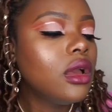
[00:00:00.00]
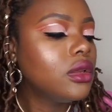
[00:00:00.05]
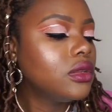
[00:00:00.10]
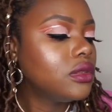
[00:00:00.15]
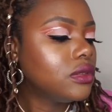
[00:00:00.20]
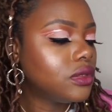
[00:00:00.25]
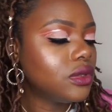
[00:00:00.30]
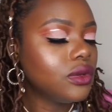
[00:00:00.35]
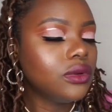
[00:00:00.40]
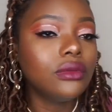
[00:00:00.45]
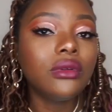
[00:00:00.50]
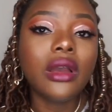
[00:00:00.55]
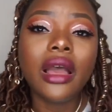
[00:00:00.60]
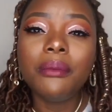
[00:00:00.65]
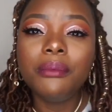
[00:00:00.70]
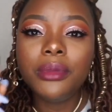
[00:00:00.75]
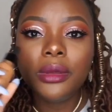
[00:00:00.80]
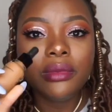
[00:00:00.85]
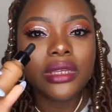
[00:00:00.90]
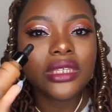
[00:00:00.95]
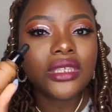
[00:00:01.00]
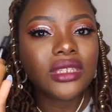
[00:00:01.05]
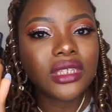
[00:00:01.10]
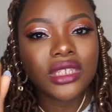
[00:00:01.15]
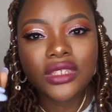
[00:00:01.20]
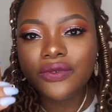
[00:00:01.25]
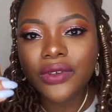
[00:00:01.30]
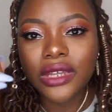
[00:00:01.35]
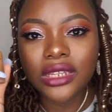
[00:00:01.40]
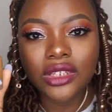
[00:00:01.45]
So I've been mixing
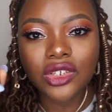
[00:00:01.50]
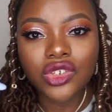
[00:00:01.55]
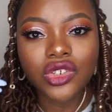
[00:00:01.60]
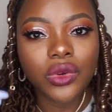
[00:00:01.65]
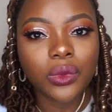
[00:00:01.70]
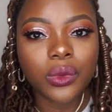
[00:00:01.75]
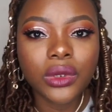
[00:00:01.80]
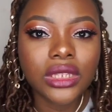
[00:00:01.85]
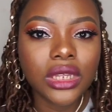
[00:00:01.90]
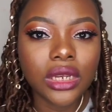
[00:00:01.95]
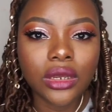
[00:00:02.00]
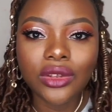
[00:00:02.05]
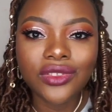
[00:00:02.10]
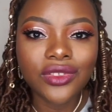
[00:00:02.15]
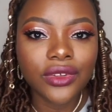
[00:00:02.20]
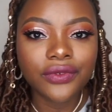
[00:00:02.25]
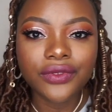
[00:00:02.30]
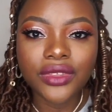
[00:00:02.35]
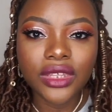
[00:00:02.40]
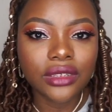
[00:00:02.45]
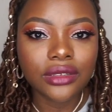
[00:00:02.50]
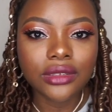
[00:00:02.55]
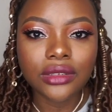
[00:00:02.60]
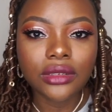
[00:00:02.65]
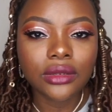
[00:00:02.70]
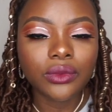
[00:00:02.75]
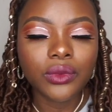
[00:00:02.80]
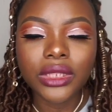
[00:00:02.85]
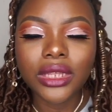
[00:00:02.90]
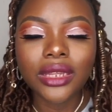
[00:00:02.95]
this foundation with a lot of
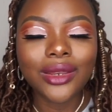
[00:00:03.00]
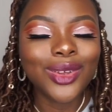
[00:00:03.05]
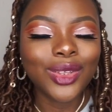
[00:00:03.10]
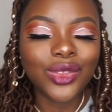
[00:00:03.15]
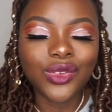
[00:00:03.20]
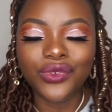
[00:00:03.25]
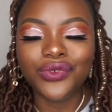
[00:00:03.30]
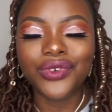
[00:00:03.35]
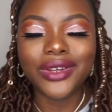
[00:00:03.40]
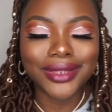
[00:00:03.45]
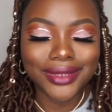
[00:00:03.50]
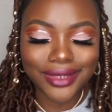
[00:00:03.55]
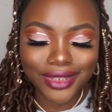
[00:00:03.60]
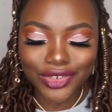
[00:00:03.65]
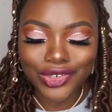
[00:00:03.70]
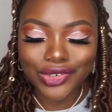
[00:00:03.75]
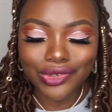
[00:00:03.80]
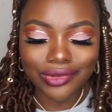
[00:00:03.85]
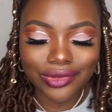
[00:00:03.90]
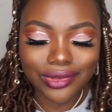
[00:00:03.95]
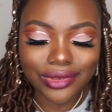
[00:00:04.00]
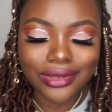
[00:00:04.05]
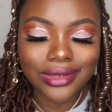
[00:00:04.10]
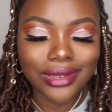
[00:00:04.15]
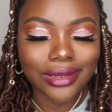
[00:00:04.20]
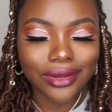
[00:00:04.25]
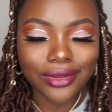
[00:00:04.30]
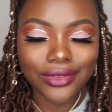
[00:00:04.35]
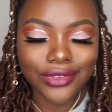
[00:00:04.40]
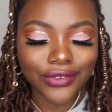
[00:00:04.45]
things, with a lot of foundation, not a
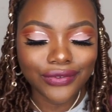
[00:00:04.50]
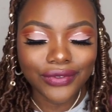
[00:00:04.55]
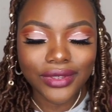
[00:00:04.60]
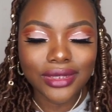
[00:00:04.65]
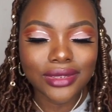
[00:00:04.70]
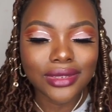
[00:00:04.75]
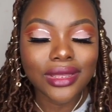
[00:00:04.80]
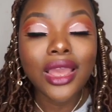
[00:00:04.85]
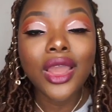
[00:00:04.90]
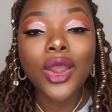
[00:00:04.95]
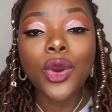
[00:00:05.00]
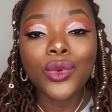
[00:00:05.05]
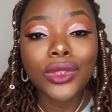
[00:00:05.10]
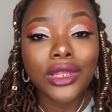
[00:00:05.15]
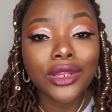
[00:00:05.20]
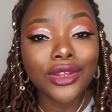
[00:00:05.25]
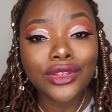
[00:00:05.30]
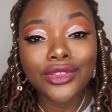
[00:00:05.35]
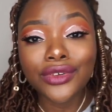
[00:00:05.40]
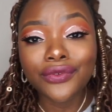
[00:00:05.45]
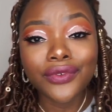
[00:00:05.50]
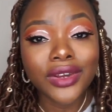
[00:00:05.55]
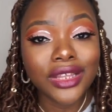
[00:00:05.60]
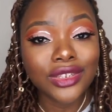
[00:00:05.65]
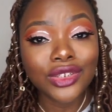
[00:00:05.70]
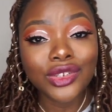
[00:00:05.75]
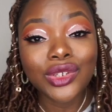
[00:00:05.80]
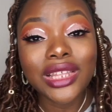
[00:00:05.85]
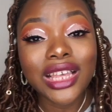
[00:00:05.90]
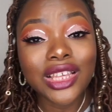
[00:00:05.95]
lot of things, with a lot of
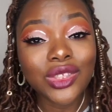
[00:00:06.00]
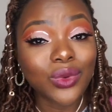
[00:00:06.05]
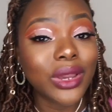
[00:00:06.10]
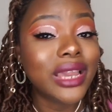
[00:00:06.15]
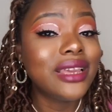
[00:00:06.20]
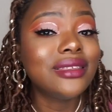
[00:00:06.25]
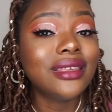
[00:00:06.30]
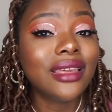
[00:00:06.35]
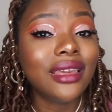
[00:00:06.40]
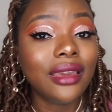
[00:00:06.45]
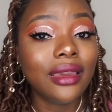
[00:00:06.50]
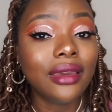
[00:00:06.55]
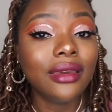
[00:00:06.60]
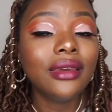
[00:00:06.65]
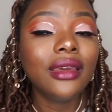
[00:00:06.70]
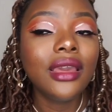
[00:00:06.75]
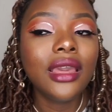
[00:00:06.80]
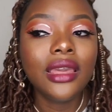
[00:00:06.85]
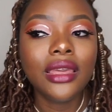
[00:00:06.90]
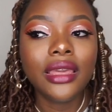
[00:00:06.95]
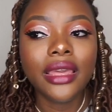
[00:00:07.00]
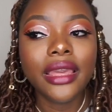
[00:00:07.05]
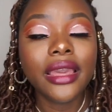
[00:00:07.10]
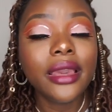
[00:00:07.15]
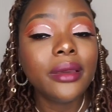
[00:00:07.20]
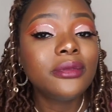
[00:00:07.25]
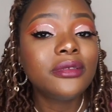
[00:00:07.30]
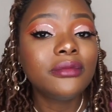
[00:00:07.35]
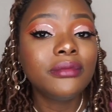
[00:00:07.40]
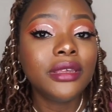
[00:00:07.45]
foundation. That's why it's here. It
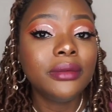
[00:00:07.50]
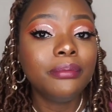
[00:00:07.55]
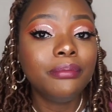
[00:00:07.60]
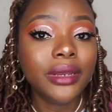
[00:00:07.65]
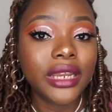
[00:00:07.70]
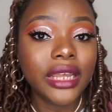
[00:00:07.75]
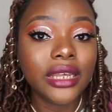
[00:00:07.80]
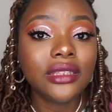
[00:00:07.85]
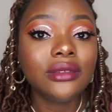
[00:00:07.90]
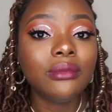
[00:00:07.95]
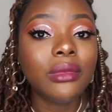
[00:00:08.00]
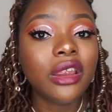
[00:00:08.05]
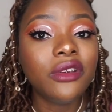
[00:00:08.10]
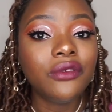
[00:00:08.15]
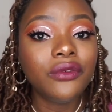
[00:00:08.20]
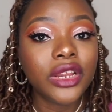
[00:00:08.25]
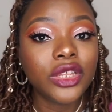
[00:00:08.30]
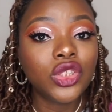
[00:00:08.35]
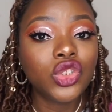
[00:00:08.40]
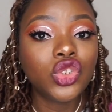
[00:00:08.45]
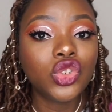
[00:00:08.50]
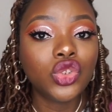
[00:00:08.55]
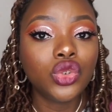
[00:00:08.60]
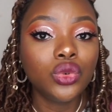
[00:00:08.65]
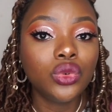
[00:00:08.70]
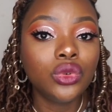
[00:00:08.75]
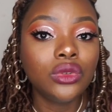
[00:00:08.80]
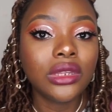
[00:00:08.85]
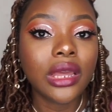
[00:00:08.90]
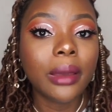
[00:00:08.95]
helps me blend my red
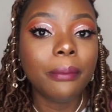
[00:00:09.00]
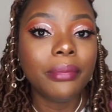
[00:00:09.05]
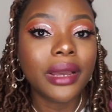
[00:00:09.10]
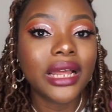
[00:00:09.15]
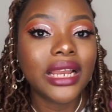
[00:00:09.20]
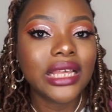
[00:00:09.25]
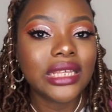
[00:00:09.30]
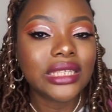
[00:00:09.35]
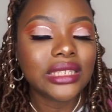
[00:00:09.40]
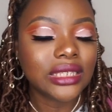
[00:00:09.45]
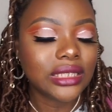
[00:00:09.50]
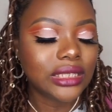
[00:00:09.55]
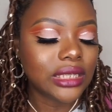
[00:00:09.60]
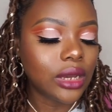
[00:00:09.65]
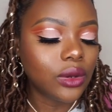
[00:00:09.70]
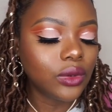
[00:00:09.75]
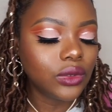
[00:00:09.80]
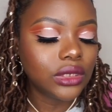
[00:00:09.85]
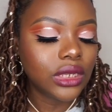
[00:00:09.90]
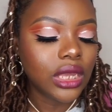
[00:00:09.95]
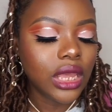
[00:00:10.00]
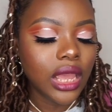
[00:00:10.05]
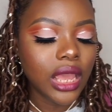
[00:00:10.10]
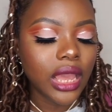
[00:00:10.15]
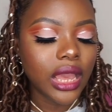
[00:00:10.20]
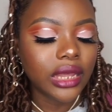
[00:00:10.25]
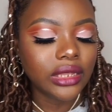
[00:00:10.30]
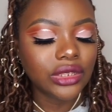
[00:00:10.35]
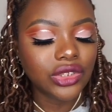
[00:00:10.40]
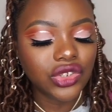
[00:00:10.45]
tone and balance it out.
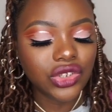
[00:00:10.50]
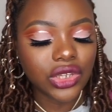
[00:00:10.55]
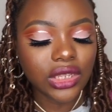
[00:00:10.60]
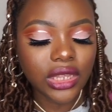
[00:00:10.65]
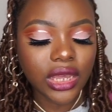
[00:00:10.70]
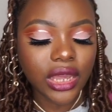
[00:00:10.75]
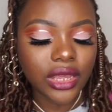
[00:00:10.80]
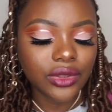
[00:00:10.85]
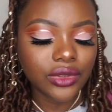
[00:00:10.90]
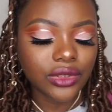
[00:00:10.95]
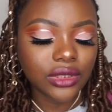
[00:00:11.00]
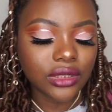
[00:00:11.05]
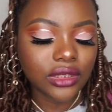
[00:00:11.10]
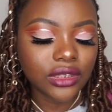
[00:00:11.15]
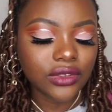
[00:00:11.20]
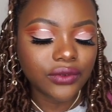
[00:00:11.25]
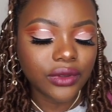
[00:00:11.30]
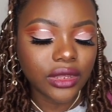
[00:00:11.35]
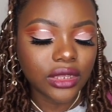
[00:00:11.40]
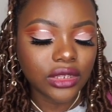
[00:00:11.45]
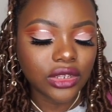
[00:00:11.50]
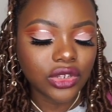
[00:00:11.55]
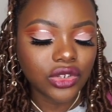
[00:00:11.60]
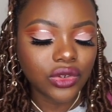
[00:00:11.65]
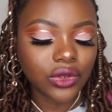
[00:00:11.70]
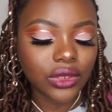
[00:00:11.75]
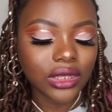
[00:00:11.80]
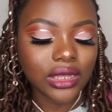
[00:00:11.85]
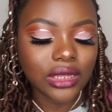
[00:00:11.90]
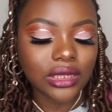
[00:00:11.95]
And the shade I use in this
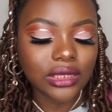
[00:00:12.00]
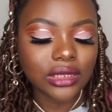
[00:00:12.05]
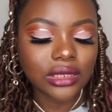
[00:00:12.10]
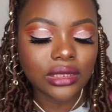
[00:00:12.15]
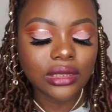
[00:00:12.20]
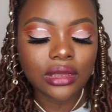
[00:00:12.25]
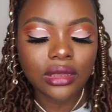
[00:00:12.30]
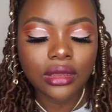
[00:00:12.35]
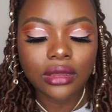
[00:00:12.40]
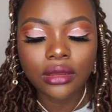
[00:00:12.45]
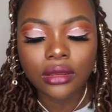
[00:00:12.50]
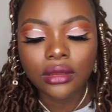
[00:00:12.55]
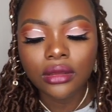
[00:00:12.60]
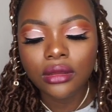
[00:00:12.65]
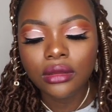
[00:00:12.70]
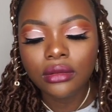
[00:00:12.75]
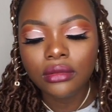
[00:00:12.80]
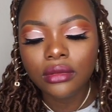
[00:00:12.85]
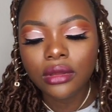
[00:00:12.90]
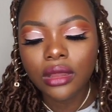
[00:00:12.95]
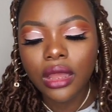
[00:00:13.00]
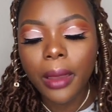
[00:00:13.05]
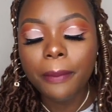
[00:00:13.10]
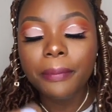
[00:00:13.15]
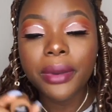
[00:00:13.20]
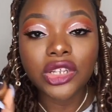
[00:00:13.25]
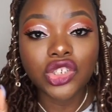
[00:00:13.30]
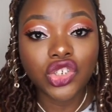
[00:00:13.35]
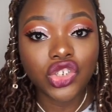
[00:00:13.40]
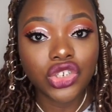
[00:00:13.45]
foundation is
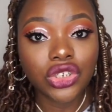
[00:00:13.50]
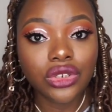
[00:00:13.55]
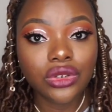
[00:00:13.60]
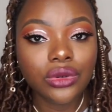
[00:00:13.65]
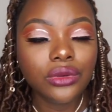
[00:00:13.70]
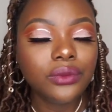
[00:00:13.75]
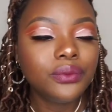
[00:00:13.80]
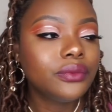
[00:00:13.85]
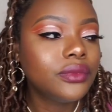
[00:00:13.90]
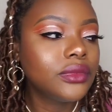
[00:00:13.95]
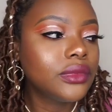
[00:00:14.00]
Cappuccino.